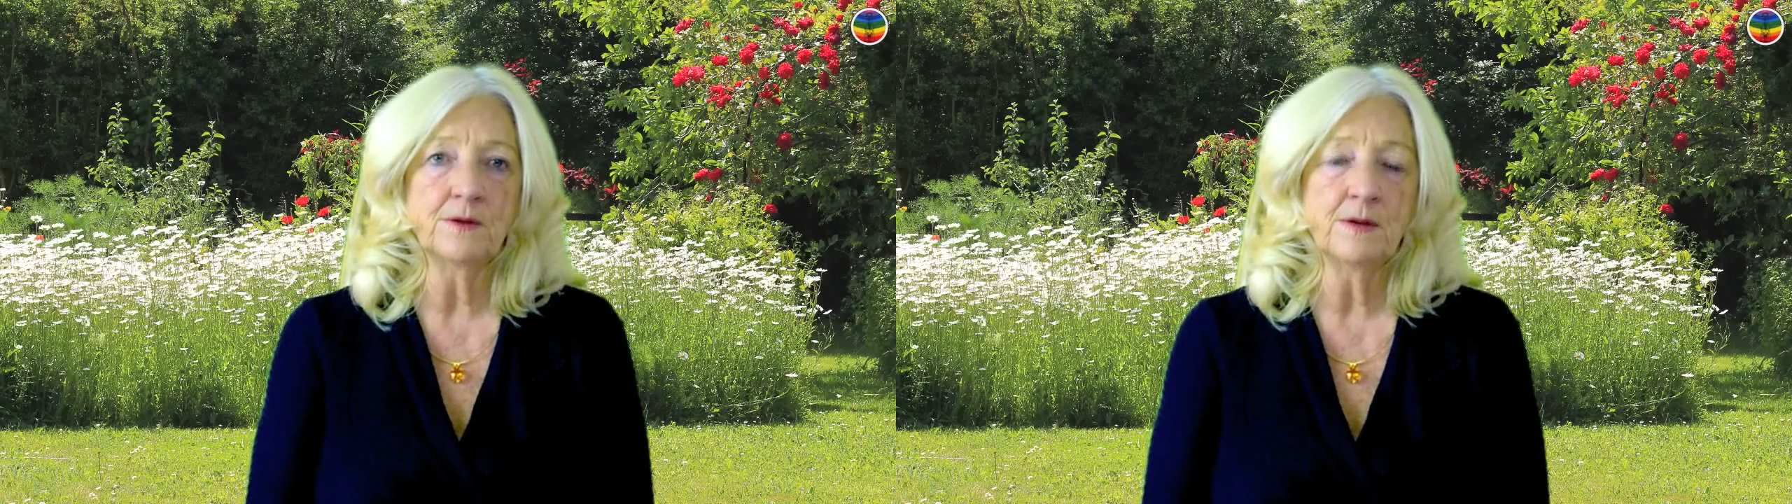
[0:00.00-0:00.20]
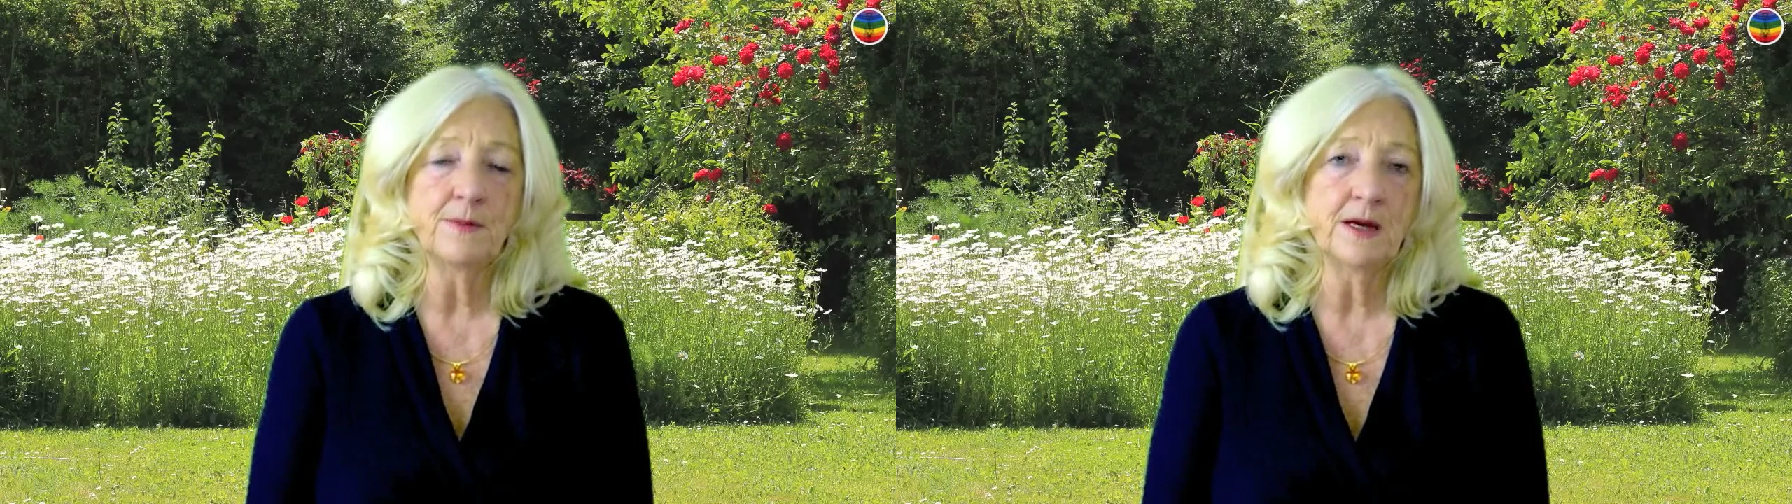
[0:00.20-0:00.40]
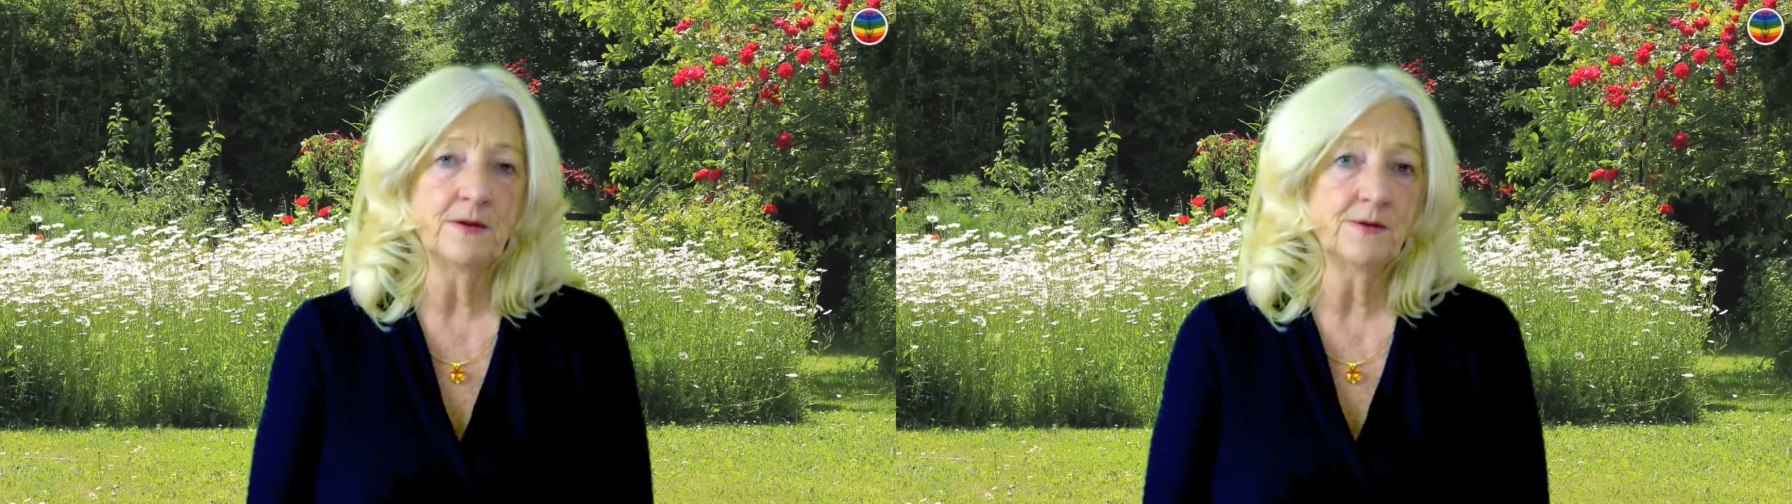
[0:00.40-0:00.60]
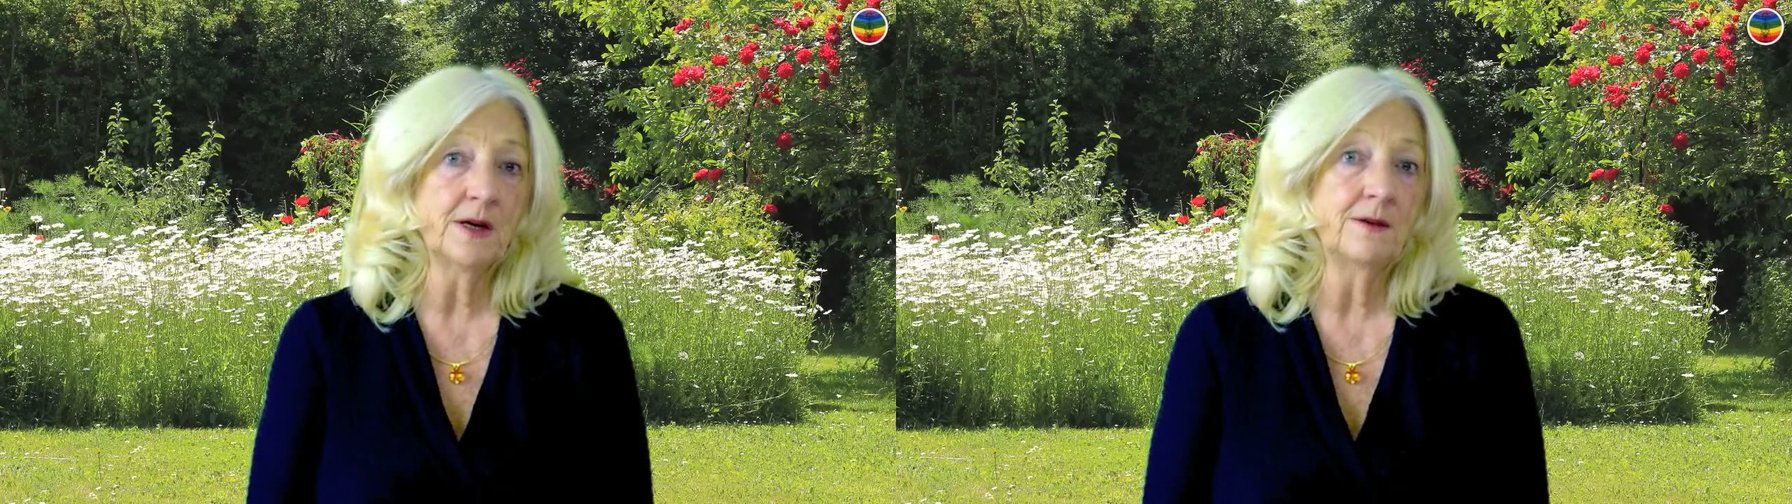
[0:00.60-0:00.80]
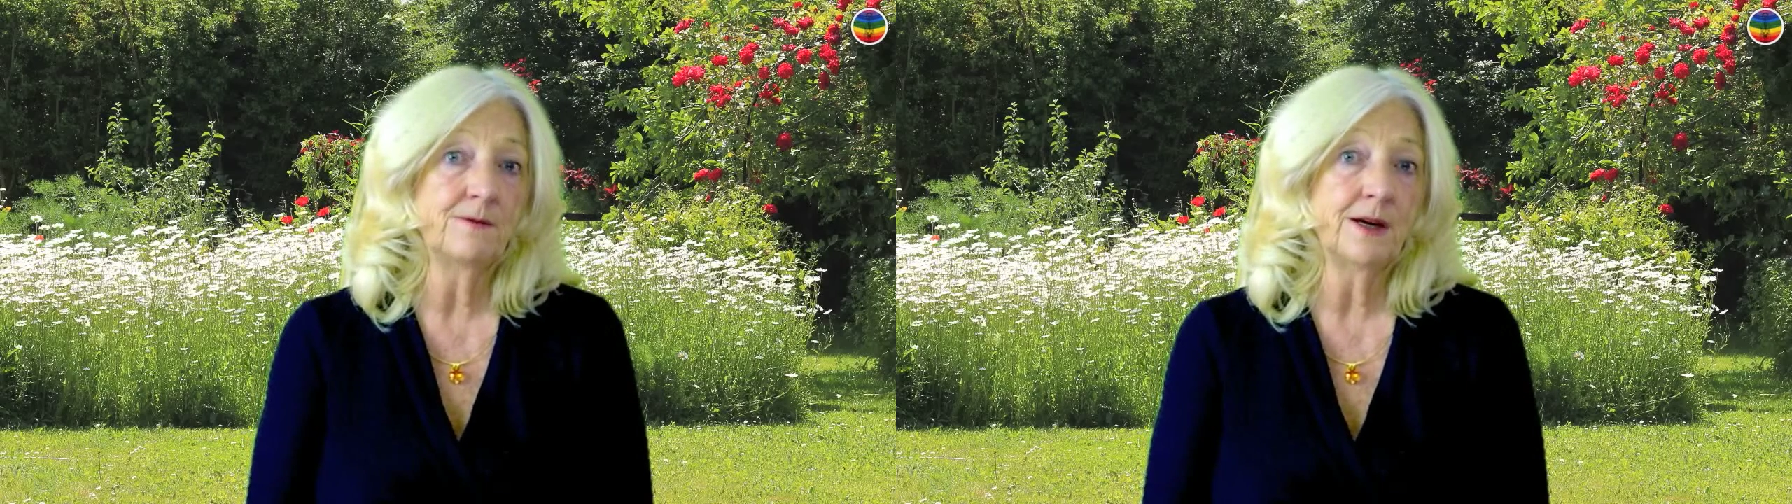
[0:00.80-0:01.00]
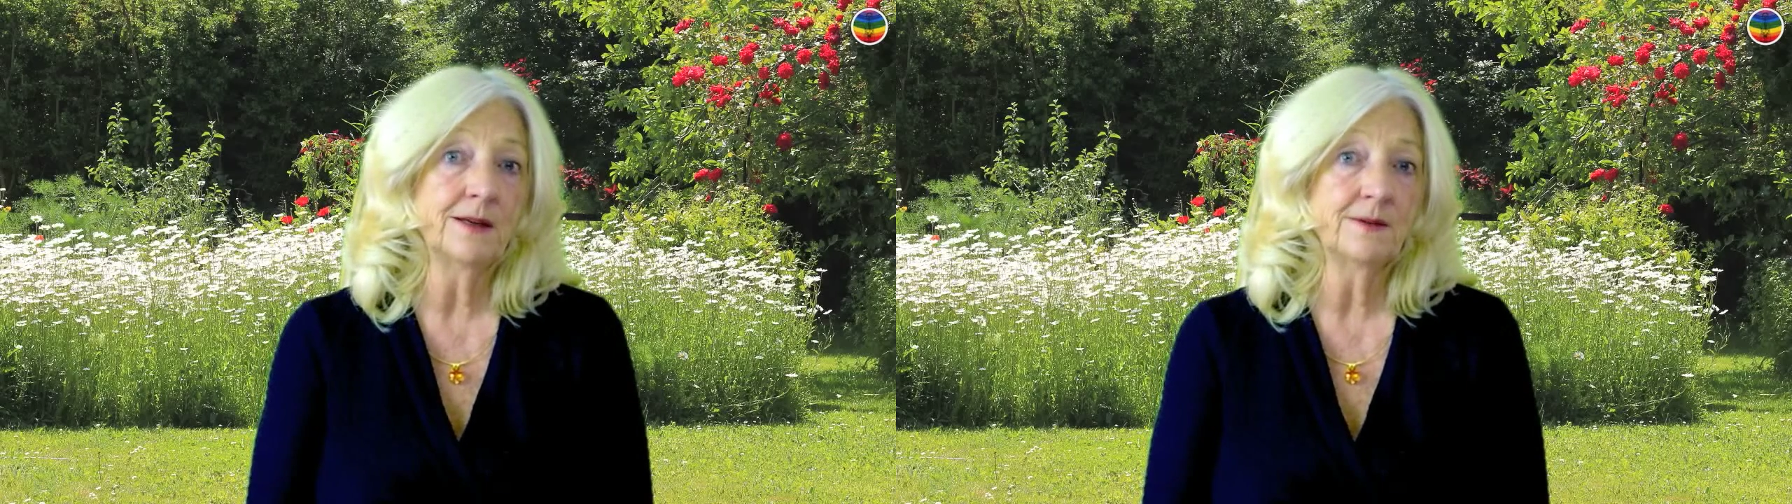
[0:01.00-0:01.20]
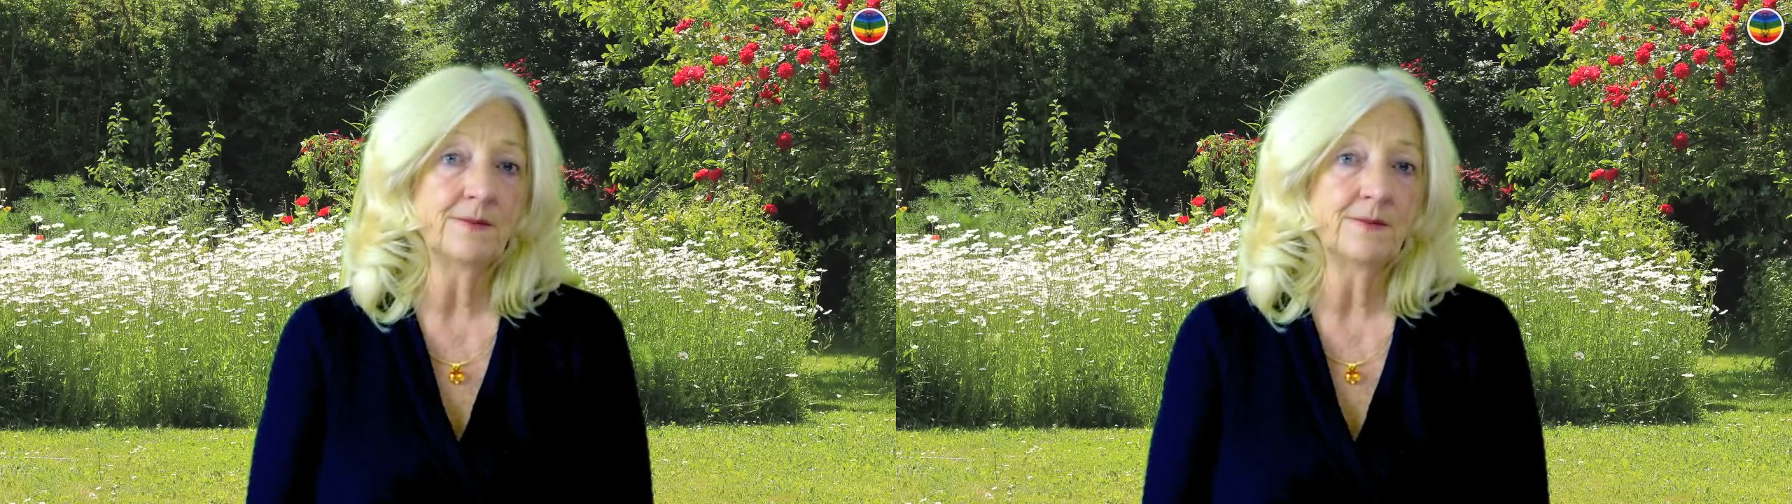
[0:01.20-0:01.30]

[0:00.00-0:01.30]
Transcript: they may have side effects.